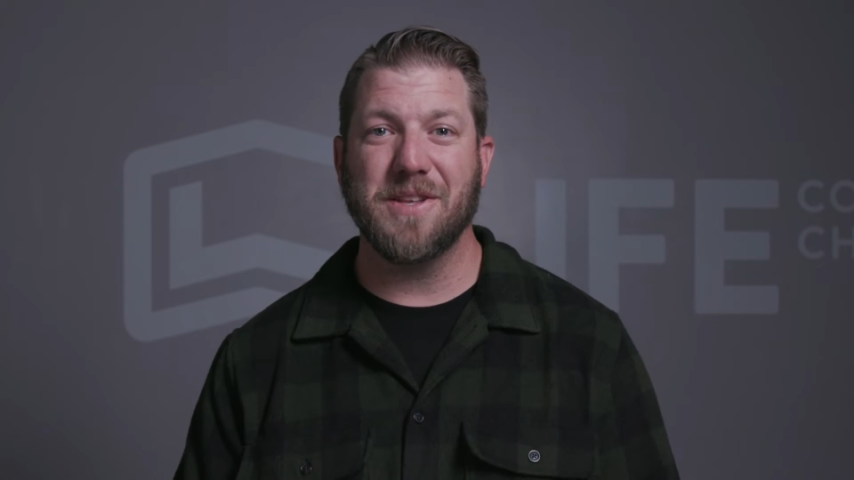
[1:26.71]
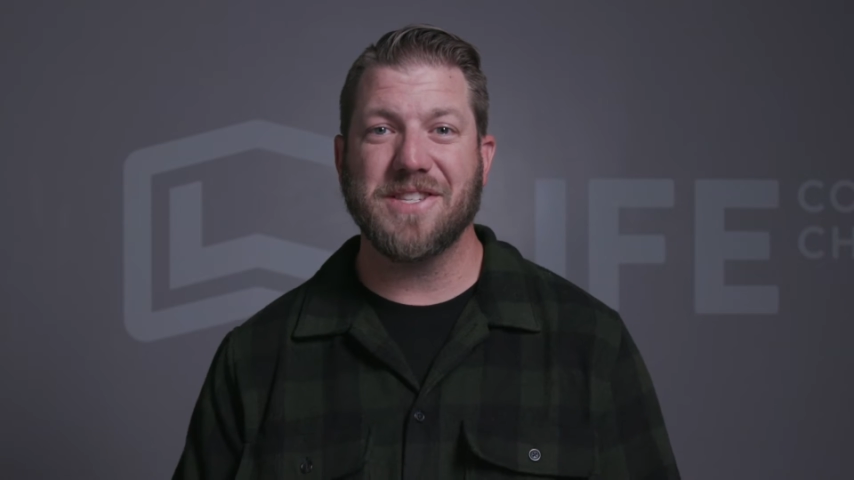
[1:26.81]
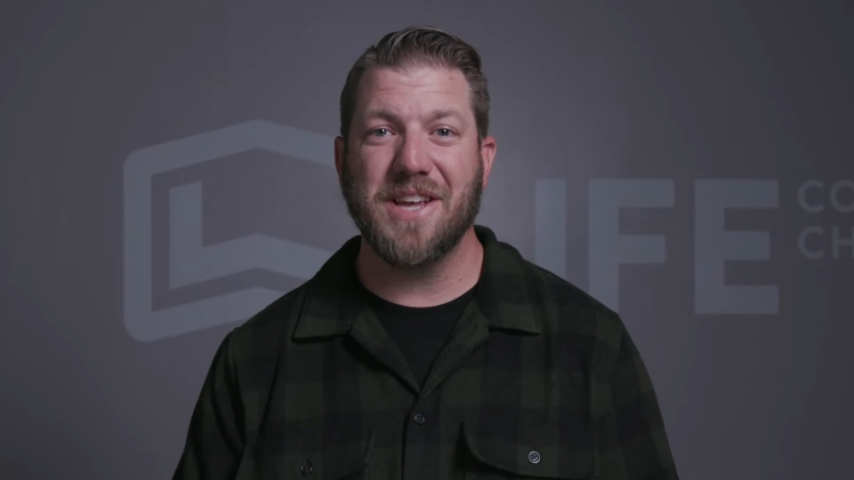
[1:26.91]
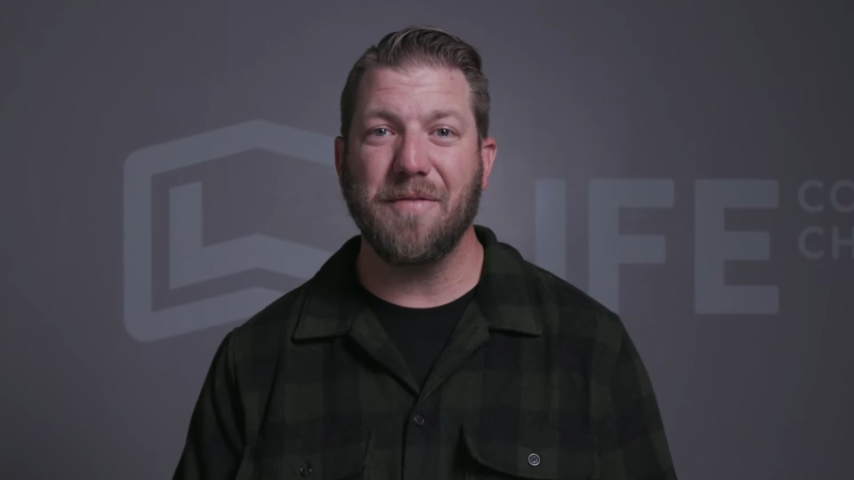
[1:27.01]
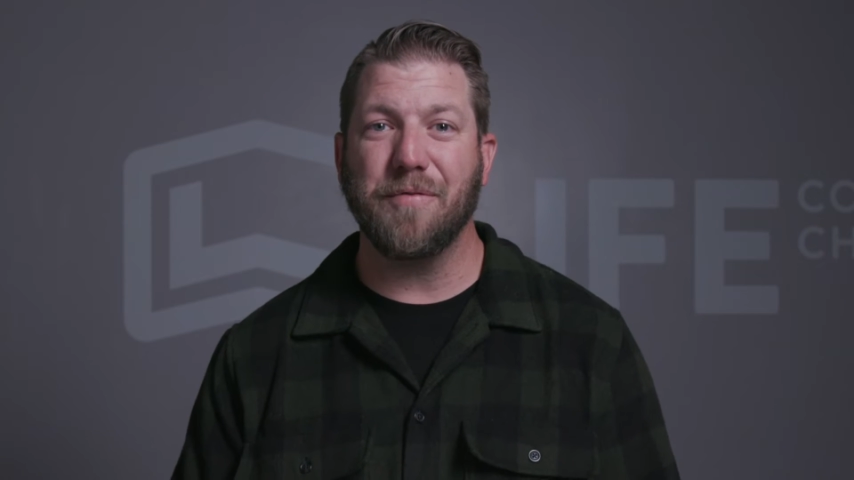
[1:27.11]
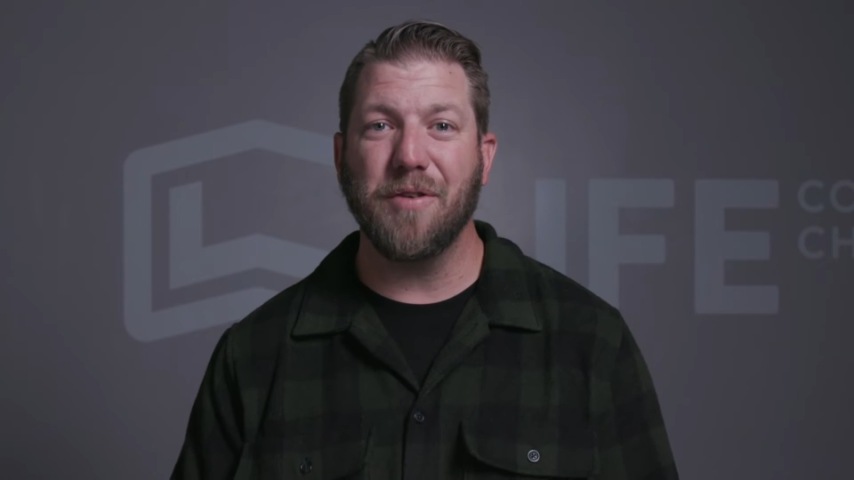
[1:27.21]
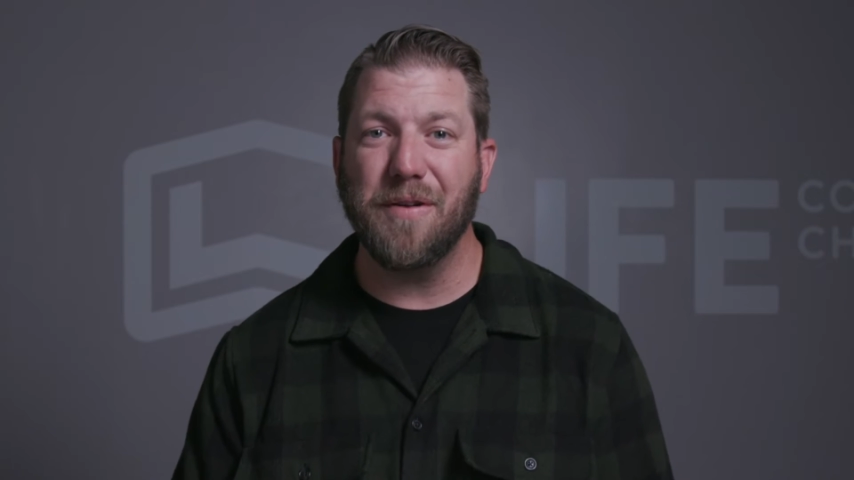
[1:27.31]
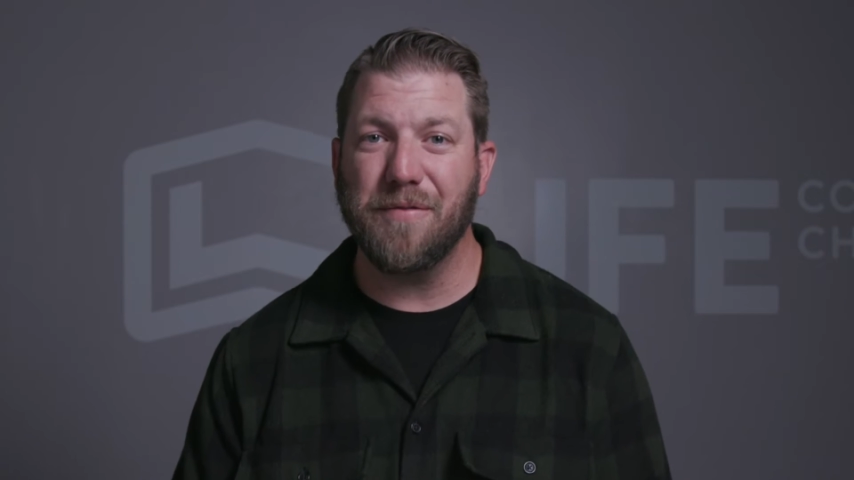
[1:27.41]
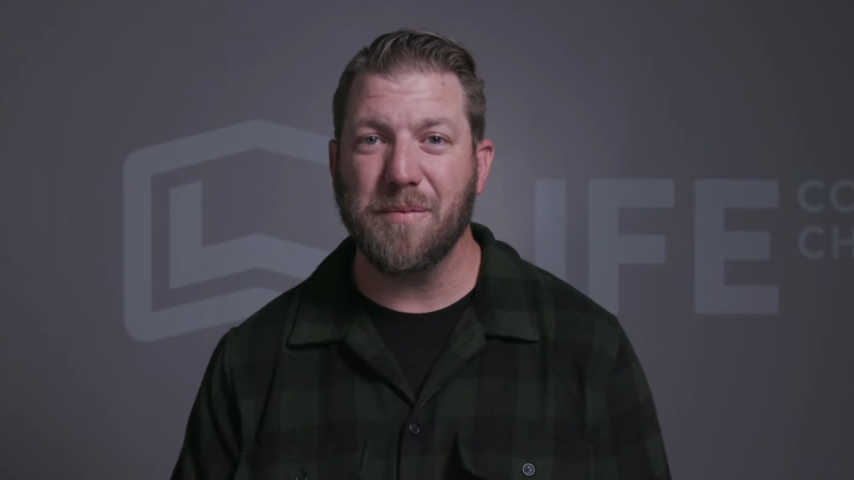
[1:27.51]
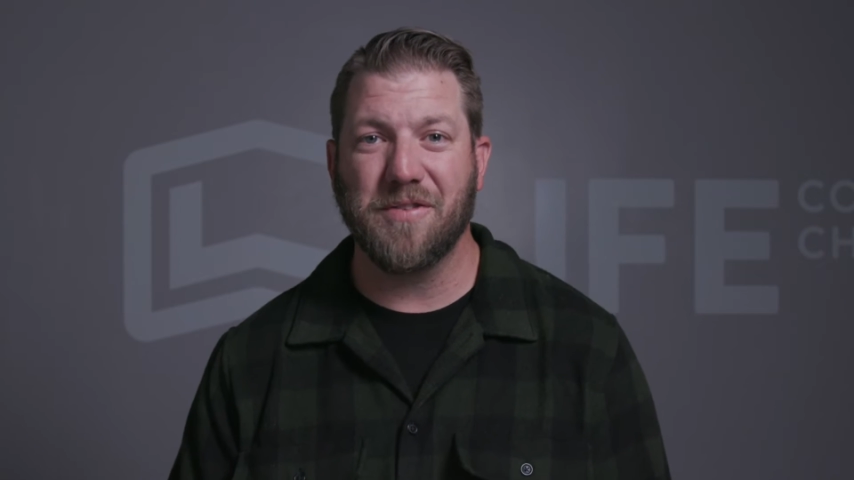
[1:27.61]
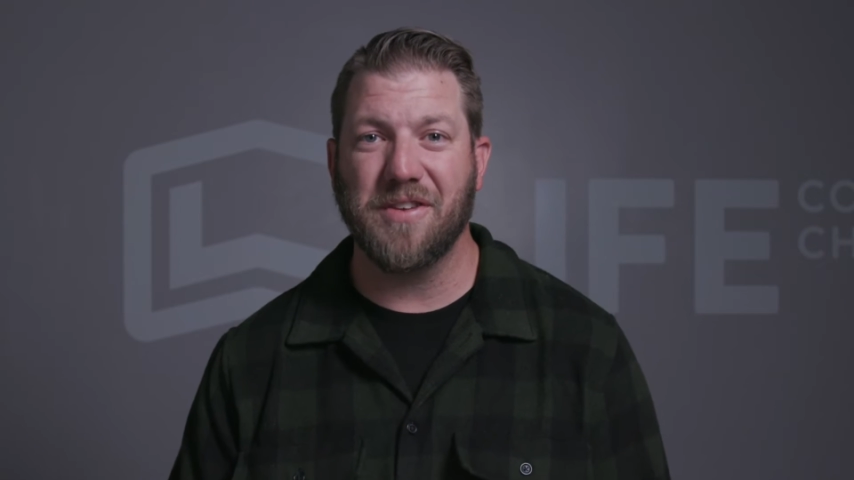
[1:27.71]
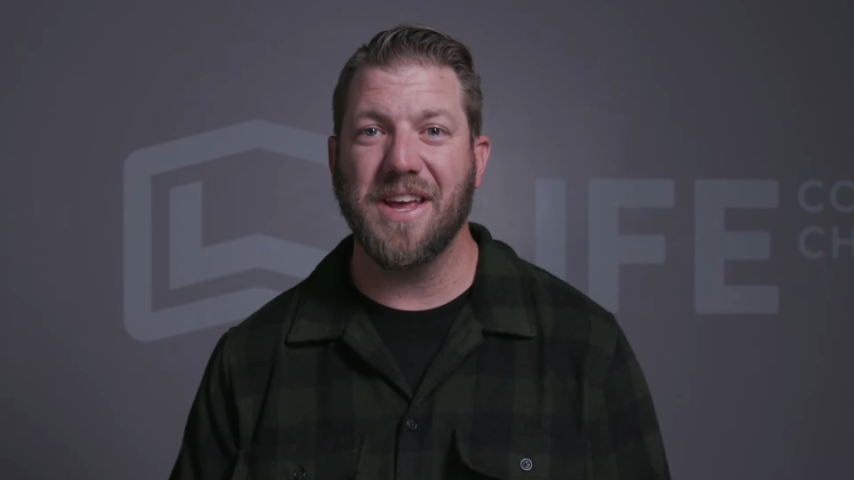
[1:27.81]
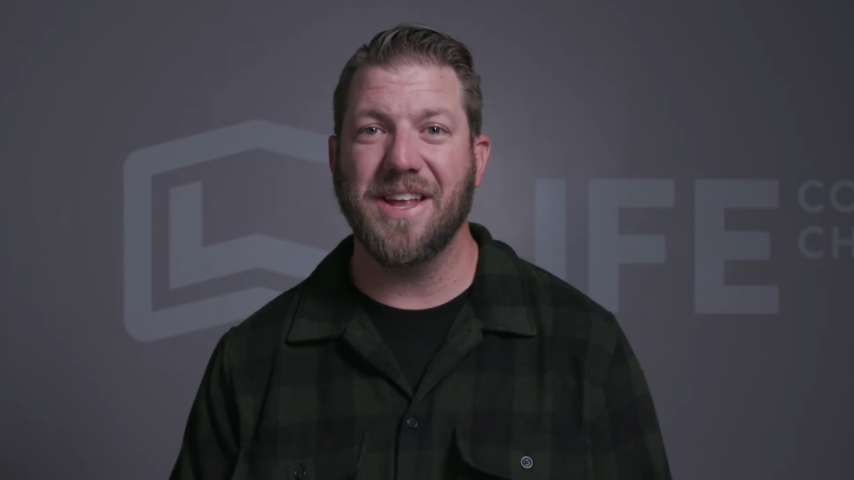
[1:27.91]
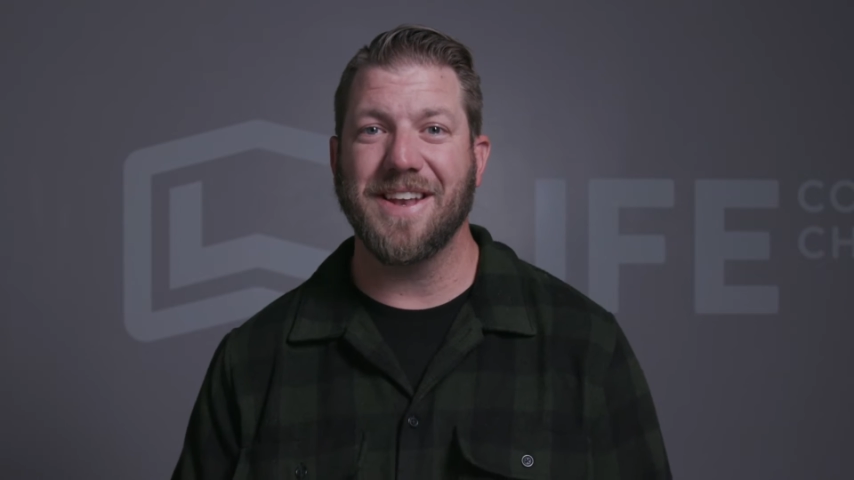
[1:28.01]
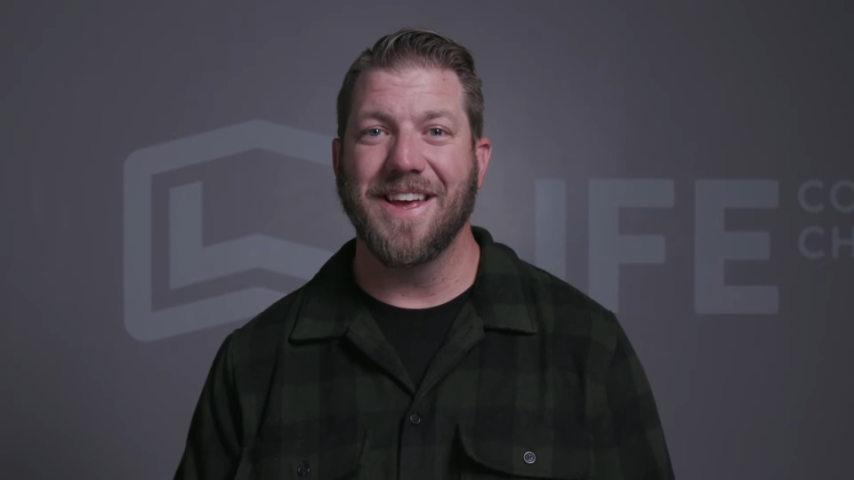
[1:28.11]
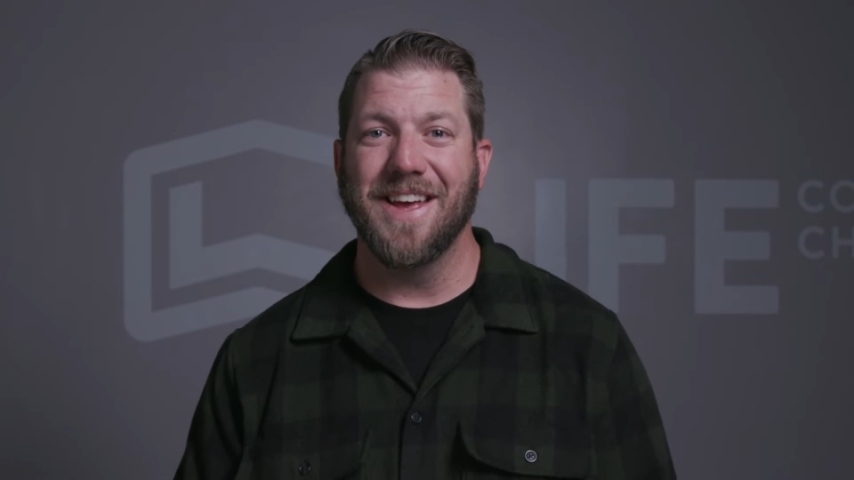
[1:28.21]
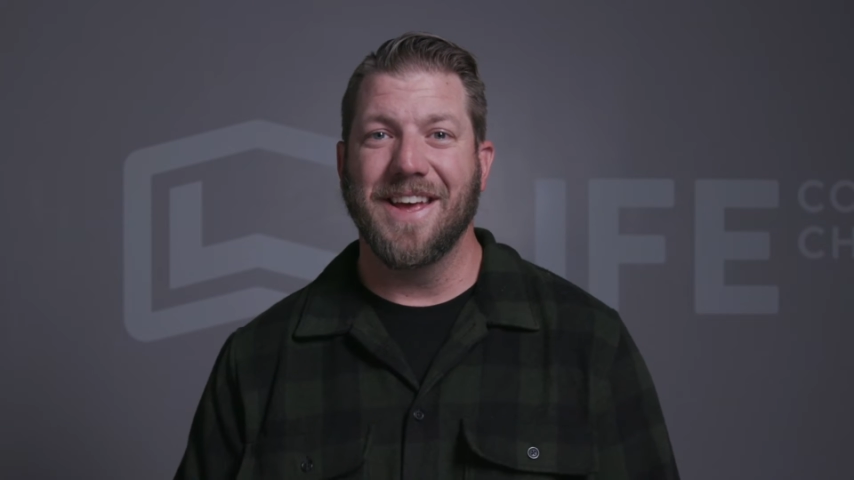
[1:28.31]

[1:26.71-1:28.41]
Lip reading: been set free from sin,